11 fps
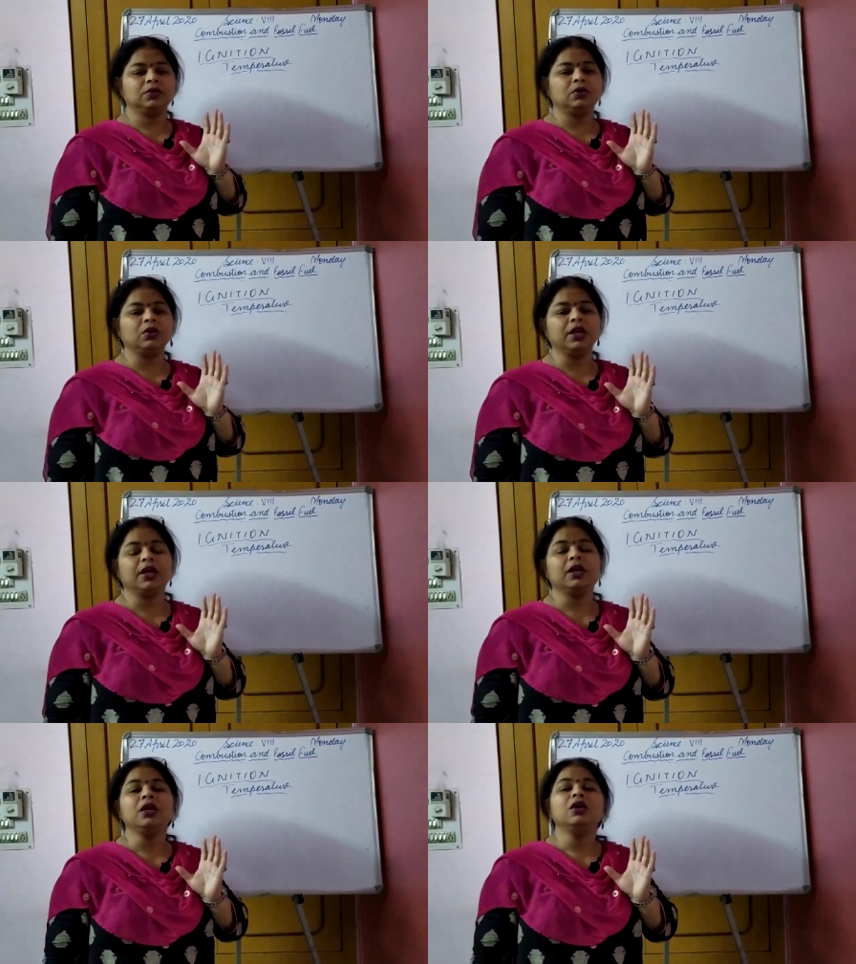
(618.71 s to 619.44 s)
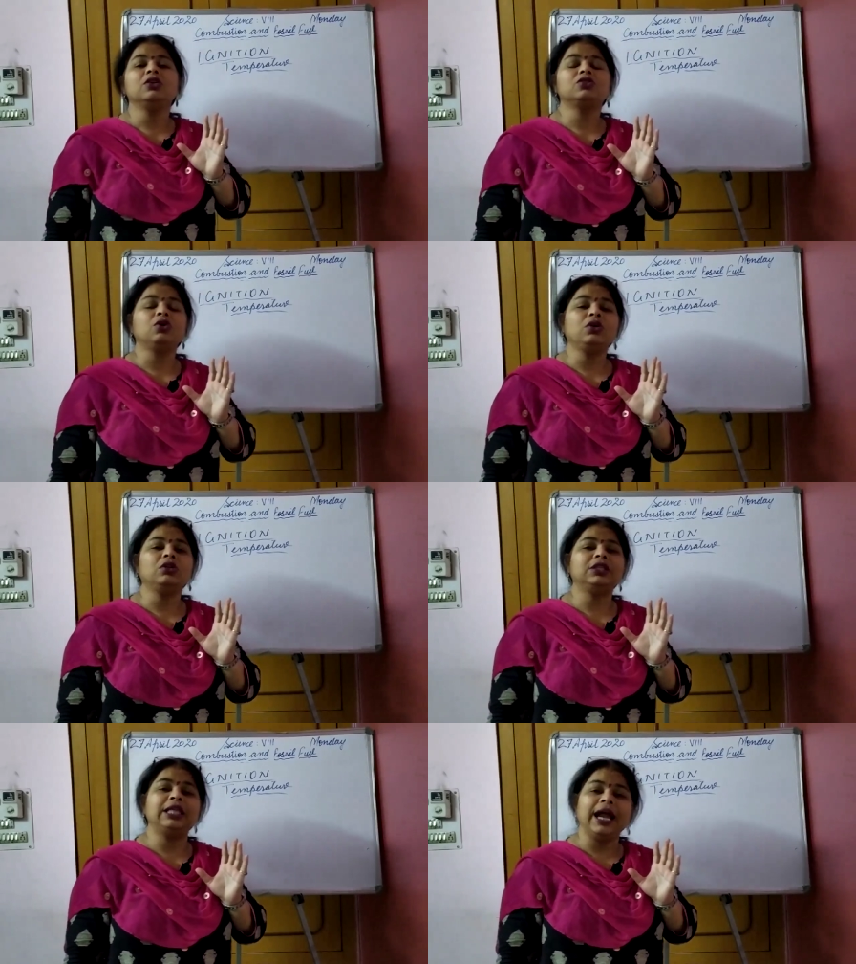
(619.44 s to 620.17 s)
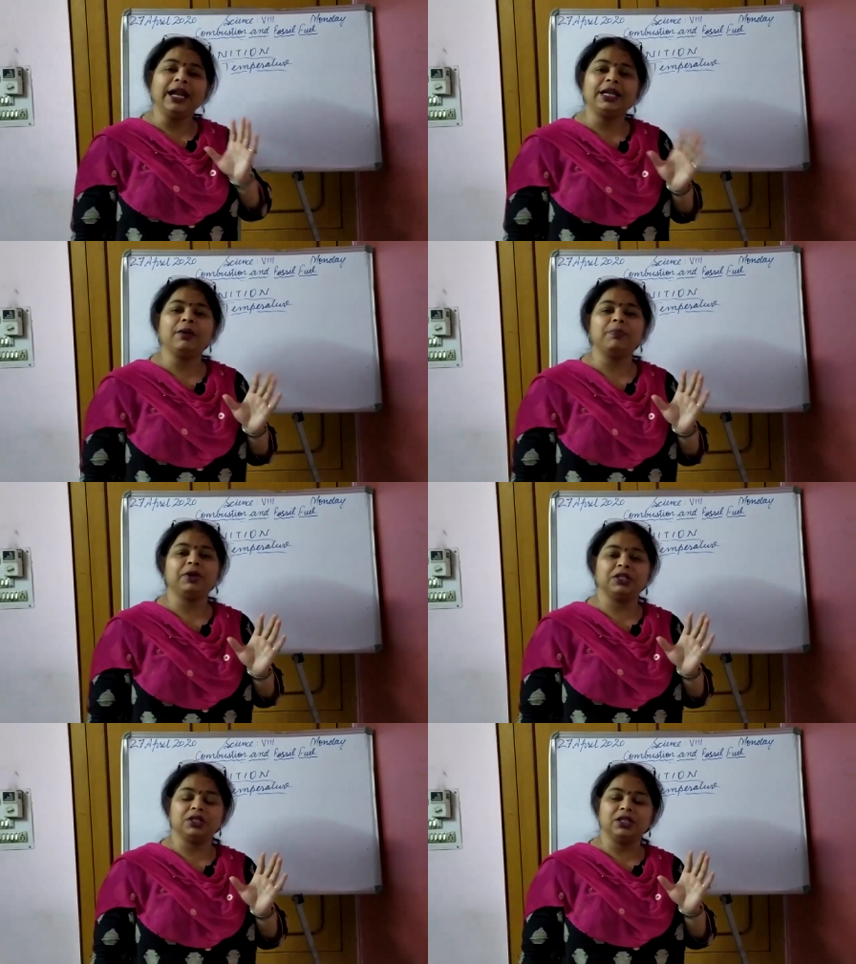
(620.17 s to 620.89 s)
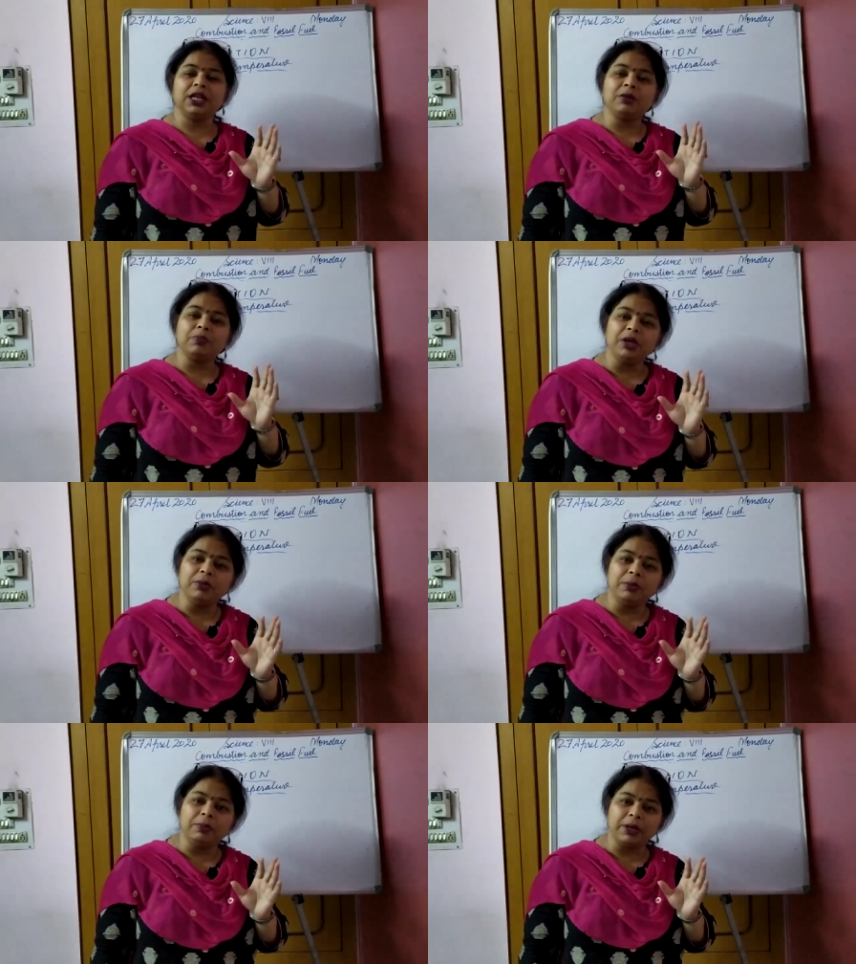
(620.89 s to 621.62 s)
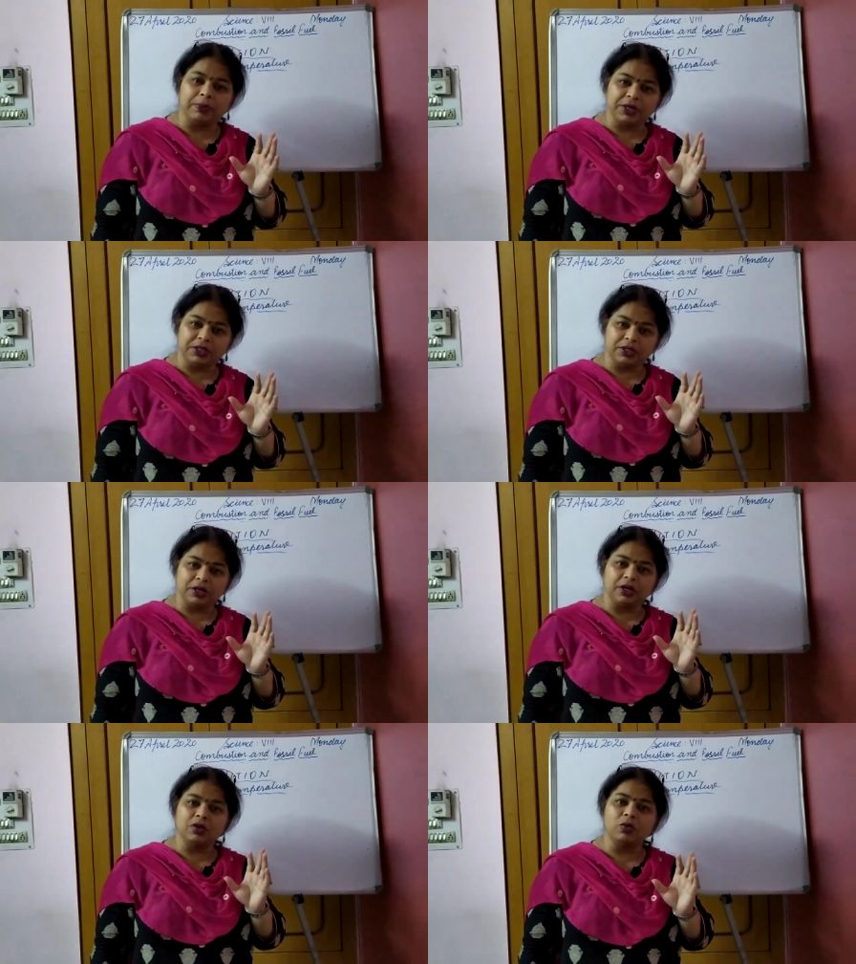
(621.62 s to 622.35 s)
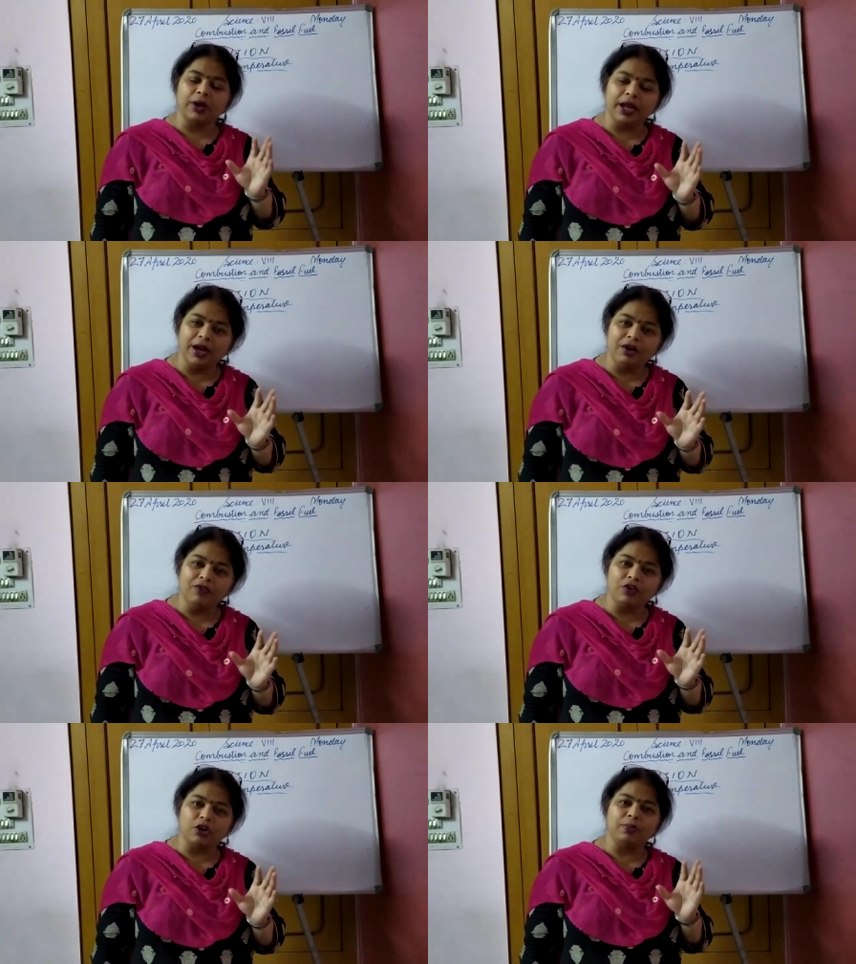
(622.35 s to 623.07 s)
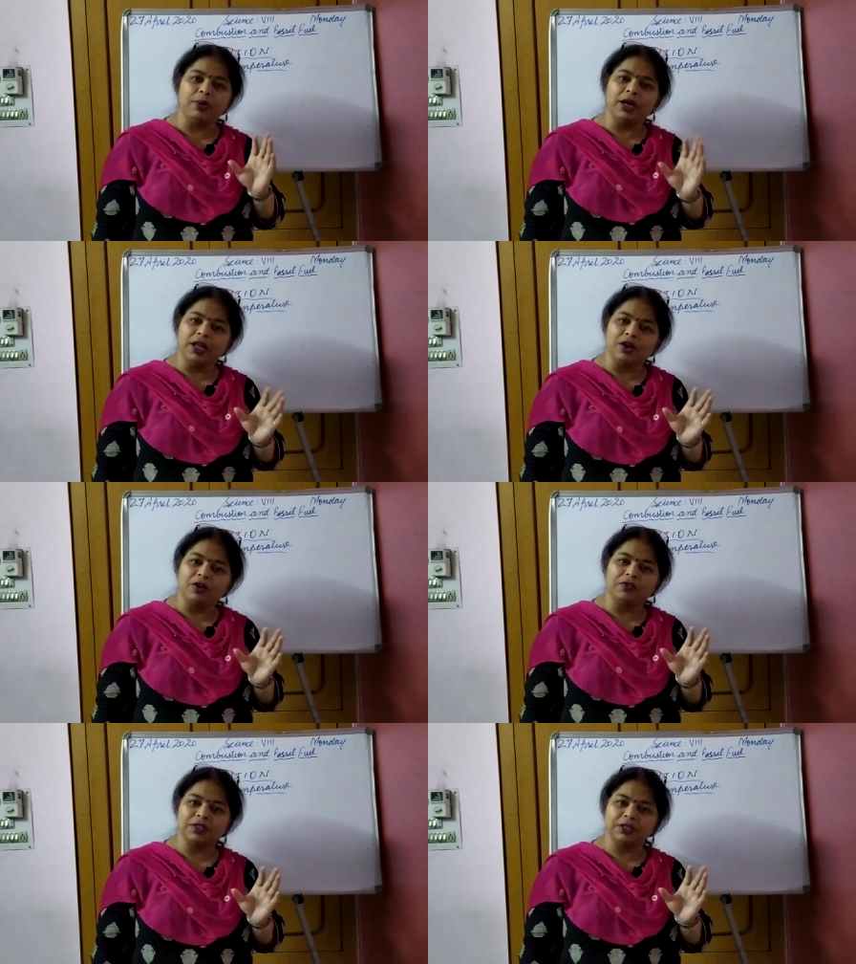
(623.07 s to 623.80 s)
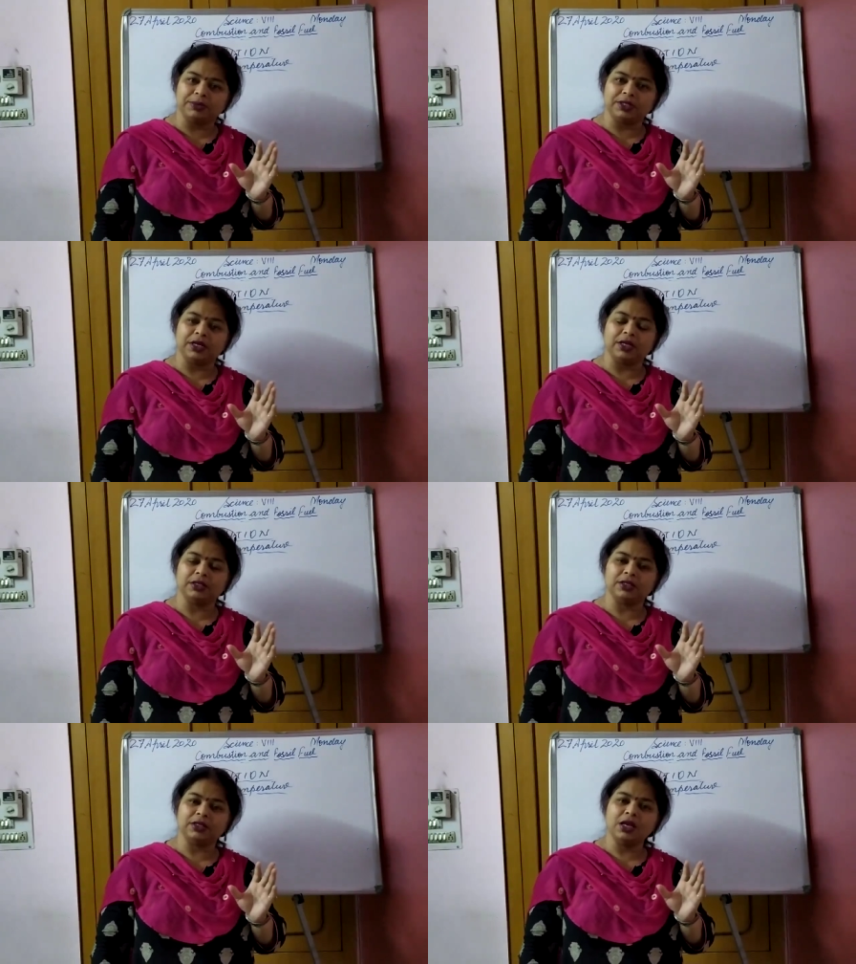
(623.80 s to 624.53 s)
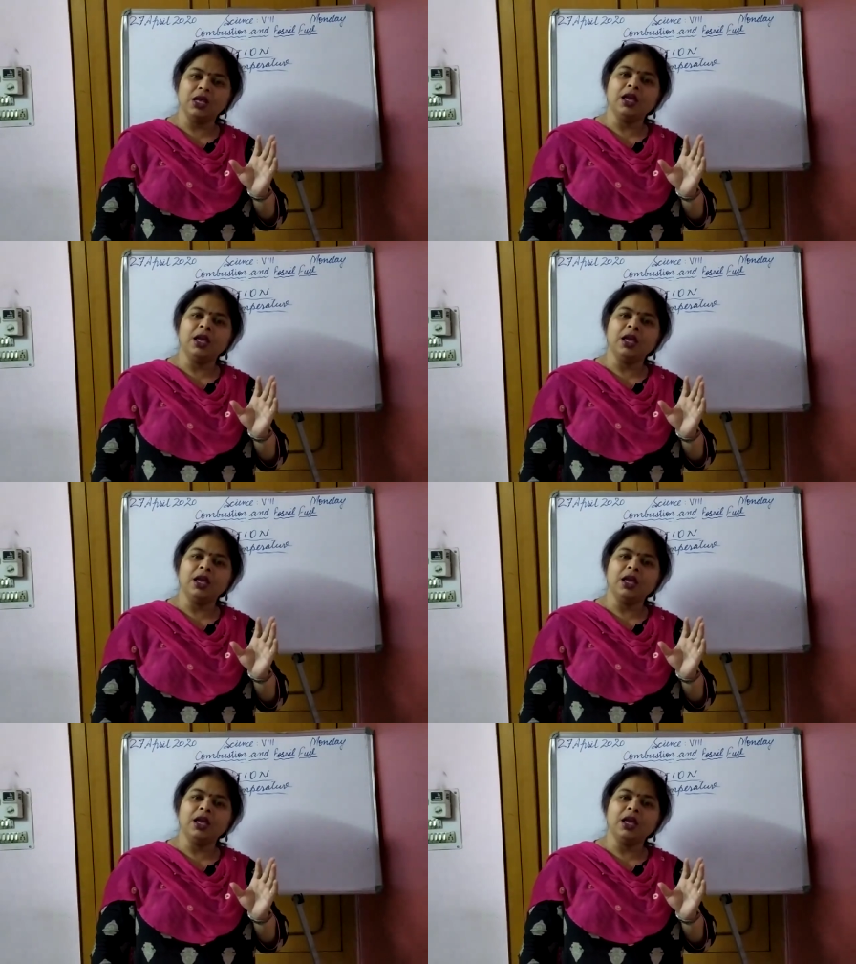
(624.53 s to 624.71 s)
Okay, so that temperature, that minimum temperature required for burning of a substance